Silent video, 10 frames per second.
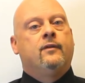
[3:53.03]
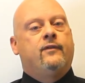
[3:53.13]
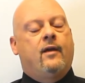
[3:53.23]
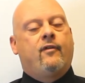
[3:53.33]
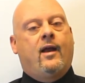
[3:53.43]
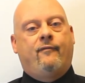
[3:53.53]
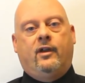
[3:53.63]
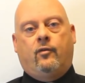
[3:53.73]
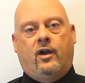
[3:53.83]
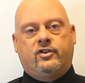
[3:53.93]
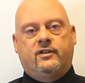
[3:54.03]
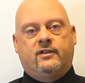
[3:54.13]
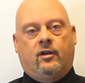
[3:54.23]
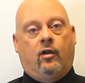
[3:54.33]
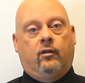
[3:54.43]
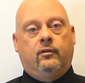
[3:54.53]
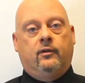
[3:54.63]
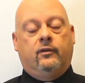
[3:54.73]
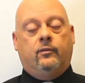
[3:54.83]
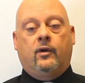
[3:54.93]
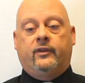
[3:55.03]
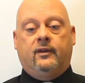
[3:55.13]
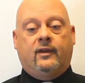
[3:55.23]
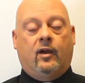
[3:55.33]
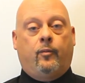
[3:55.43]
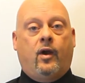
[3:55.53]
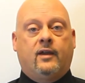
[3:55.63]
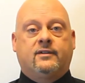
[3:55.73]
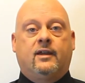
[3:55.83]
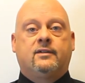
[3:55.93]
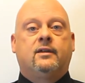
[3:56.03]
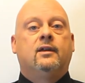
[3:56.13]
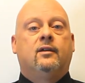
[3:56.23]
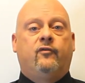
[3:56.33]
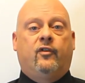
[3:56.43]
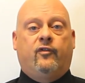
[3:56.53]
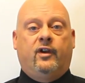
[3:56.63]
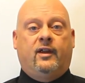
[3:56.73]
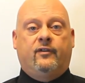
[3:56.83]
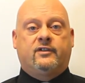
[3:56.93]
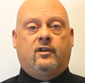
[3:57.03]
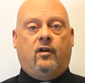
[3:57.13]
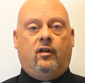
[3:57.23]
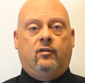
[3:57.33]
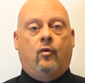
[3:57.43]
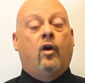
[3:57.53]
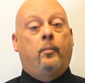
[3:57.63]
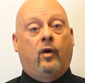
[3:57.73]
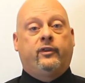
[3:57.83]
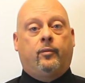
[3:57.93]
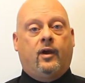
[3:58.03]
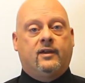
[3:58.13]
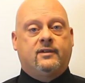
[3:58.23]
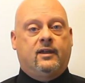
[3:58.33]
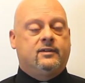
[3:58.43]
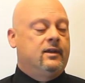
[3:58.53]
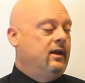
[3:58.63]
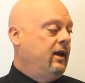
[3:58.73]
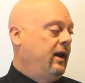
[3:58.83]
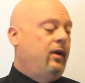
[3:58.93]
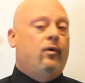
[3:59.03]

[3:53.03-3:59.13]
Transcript: If you ever have any questions at all throughout the entire process, feel free to give us a call, or about the process, at